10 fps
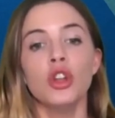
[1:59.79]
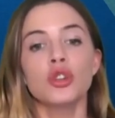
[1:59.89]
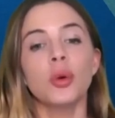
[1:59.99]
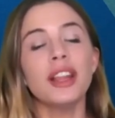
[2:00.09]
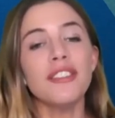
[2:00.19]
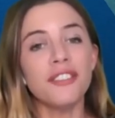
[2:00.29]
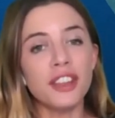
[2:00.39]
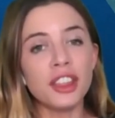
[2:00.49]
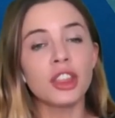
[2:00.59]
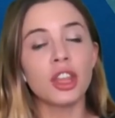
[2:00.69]

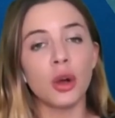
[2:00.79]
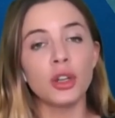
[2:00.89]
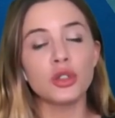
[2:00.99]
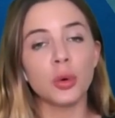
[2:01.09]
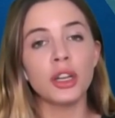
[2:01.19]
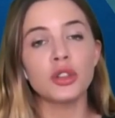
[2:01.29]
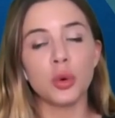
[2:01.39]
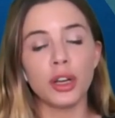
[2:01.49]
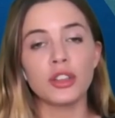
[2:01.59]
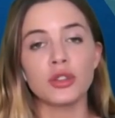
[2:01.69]
25th, though, in
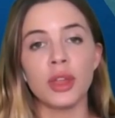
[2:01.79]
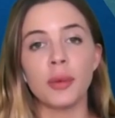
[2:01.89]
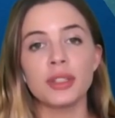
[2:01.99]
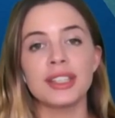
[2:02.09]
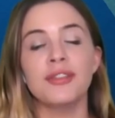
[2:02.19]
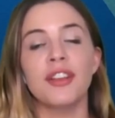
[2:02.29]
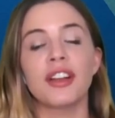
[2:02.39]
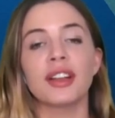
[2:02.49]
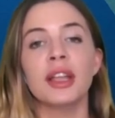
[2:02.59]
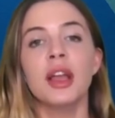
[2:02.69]
2020, so that was a
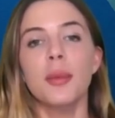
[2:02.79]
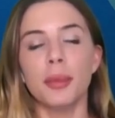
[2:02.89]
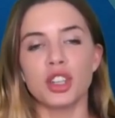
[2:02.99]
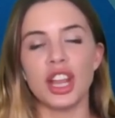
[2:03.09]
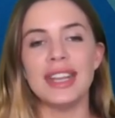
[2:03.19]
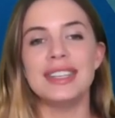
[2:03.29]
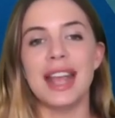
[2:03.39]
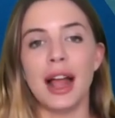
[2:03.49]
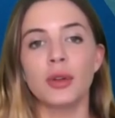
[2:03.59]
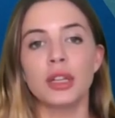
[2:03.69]
very much a
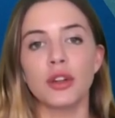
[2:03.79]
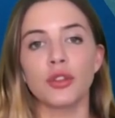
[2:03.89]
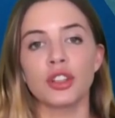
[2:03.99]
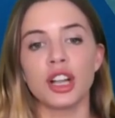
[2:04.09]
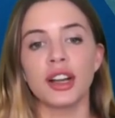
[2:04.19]
down year for